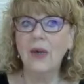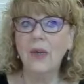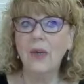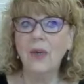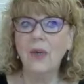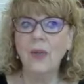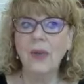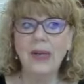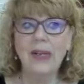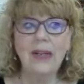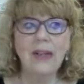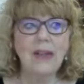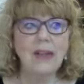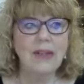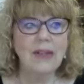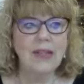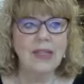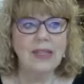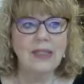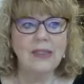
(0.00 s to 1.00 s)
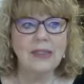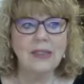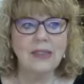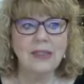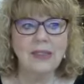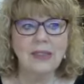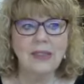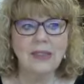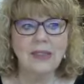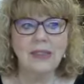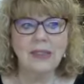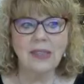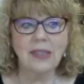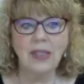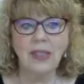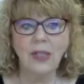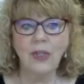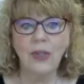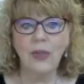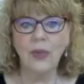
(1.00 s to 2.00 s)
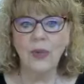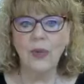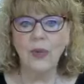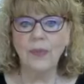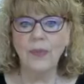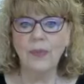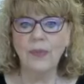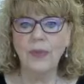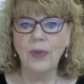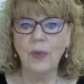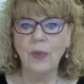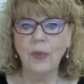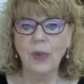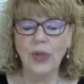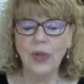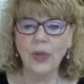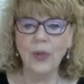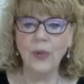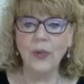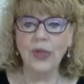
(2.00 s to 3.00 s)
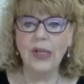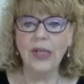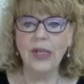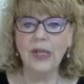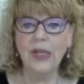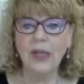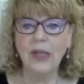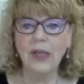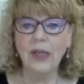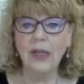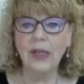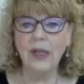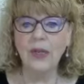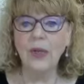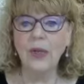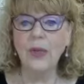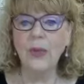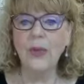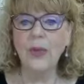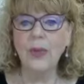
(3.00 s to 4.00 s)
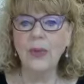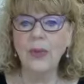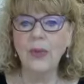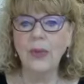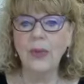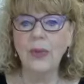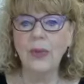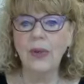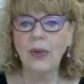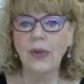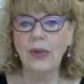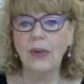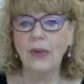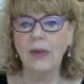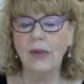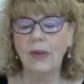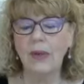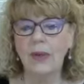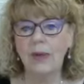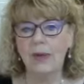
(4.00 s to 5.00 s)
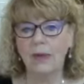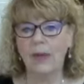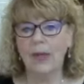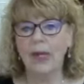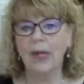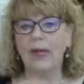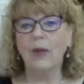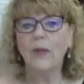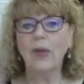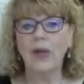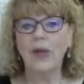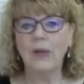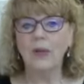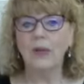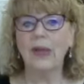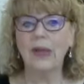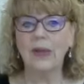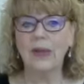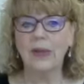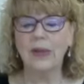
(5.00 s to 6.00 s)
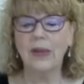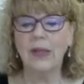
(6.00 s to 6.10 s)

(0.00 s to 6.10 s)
one of the things is, what you read and who you hang around with